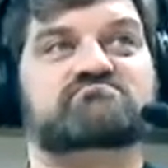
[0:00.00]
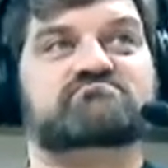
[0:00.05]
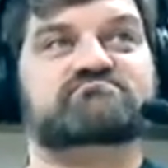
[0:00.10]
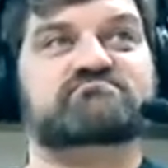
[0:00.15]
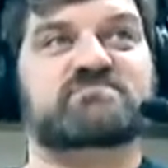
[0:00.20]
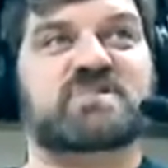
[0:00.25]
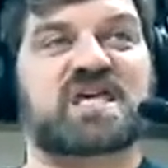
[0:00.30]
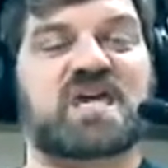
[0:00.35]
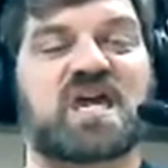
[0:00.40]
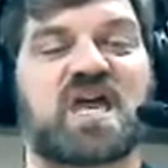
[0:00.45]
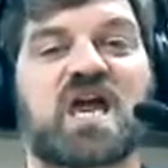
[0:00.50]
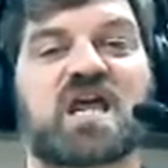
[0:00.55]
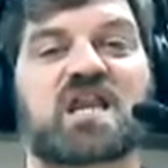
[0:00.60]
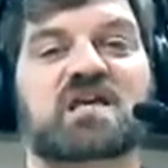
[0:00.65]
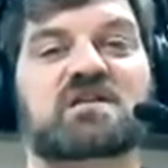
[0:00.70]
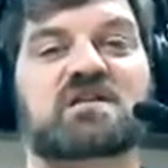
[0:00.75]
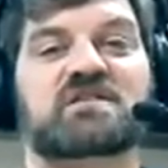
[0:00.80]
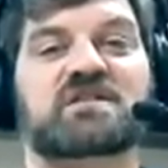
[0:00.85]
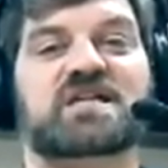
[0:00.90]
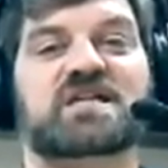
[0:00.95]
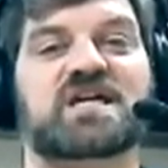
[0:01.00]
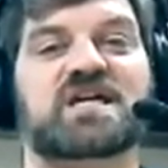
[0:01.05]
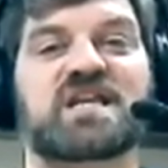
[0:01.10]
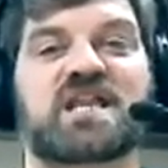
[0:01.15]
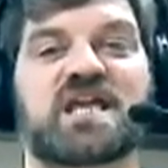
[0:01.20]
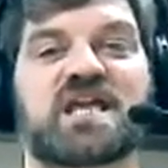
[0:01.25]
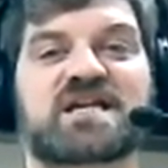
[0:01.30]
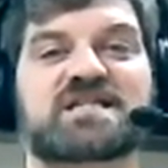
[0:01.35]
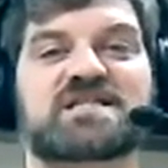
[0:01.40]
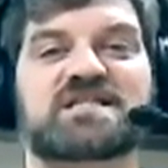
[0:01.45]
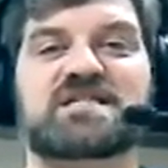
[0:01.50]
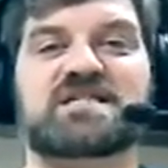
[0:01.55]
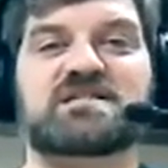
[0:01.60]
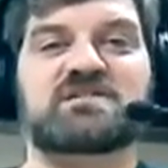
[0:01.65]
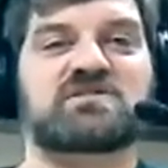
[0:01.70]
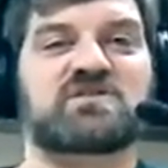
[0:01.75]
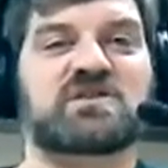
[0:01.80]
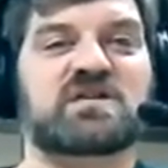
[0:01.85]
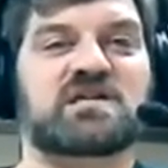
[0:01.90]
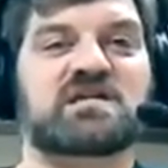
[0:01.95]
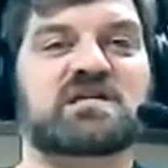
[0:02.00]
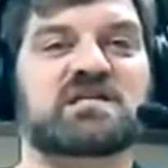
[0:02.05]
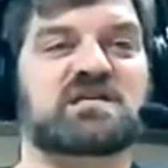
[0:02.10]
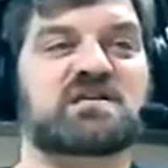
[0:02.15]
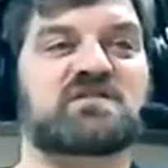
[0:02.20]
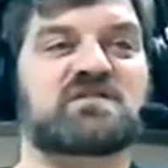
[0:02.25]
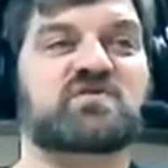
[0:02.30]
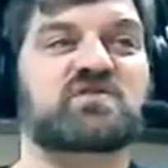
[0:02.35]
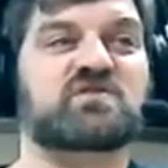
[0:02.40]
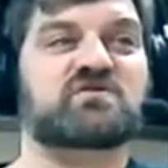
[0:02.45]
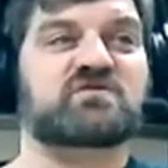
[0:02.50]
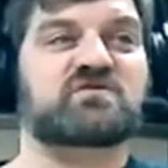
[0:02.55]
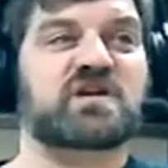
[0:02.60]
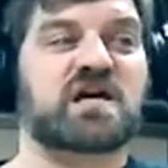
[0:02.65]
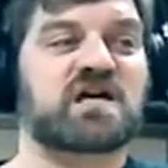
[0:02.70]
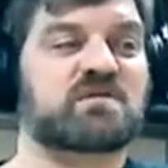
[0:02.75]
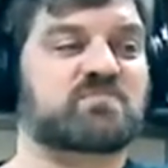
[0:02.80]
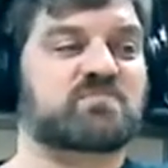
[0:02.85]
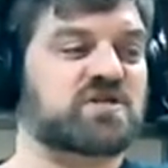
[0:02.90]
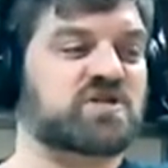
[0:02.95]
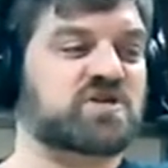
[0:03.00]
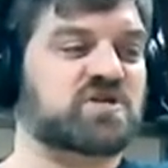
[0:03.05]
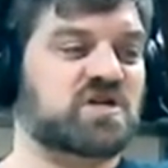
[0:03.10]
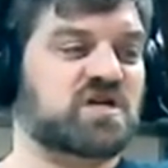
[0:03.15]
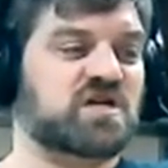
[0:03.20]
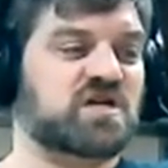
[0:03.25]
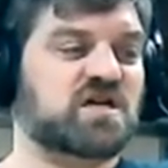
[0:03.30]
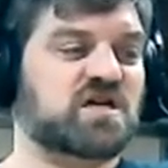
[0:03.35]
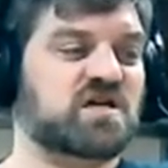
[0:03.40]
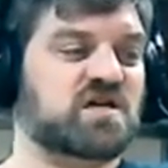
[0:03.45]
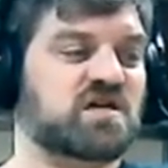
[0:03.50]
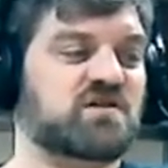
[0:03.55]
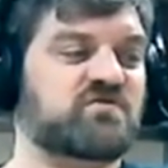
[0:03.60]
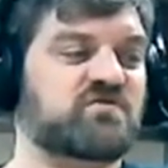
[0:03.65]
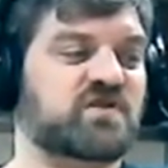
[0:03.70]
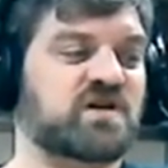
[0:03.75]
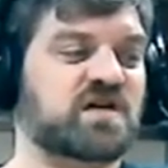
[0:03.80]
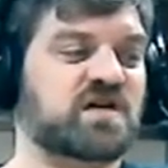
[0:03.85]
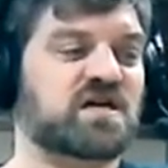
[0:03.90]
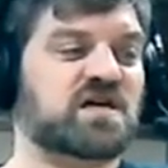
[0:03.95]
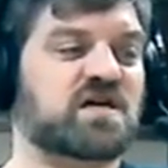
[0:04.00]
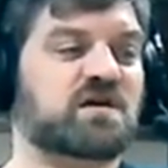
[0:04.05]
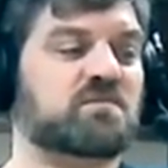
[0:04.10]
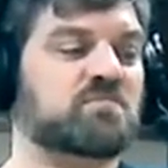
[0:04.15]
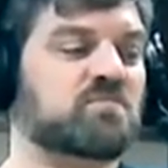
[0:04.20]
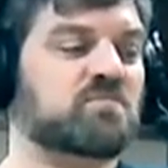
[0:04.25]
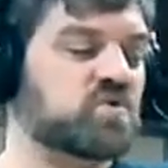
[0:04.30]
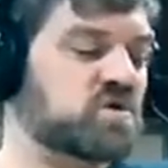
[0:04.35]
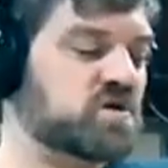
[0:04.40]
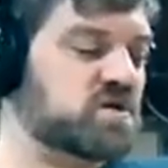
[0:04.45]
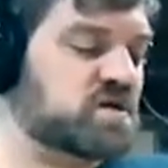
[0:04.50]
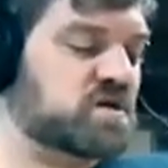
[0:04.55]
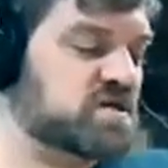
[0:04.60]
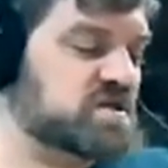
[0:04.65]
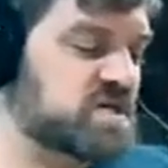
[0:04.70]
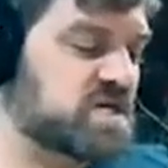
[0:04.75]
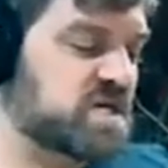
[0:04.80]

mechanically connected than if you've got a bunch of more